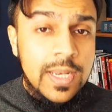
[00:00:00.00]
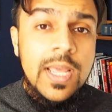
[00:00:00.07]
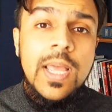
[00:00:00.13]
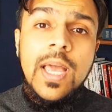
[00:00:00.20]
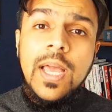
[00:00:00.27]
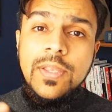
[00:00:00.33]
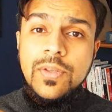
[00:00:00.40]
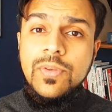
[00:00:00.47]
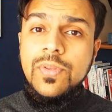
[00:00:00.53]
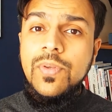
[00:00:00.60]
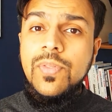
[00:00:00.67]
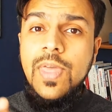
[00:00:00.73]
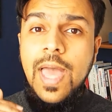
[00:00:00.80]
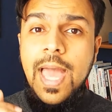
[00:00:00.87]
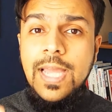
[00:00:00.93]
and you do
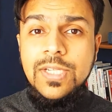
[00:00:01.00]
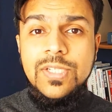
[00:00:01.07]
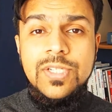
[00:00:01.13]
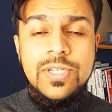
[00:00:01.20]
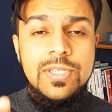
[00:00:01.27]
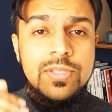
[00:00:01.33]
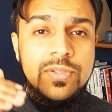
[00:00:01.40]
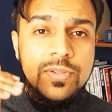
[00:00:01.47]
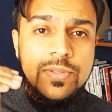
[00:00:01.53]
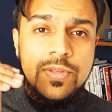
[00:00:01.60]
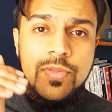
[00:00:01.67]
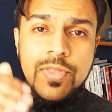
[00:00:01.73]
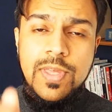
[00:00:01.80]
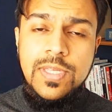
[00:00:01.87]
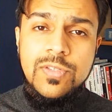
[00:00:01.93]
the actions or the
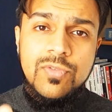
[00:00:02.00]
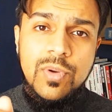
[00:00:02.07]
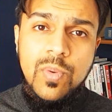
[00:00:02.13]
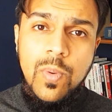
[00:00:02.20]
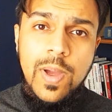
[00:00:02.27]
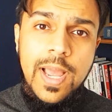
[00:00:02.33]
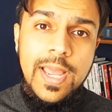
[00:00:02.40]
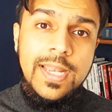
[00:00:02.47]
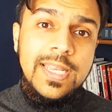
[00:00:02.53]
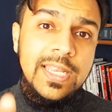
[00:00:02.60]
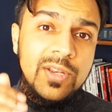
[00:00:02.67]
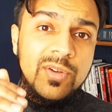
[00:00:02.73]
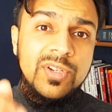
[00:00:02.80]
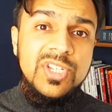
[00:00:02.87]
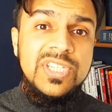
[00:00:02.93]
things required in
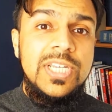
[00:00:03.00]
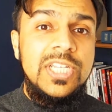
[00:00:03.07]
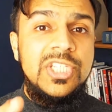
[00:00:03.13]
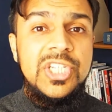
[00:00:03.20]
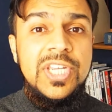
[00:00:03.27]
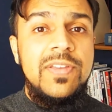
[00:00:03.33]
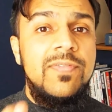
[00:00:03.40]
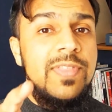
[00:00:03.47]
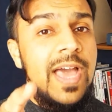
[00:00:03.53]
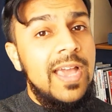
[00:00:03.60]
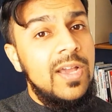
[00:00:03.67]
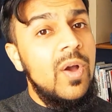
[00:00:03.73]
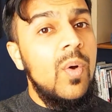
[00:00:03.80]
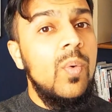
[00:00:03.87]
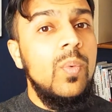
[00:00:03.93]
order to achieve that
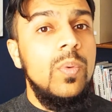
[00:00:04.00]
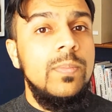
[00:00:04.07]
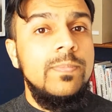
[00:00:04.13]
goal.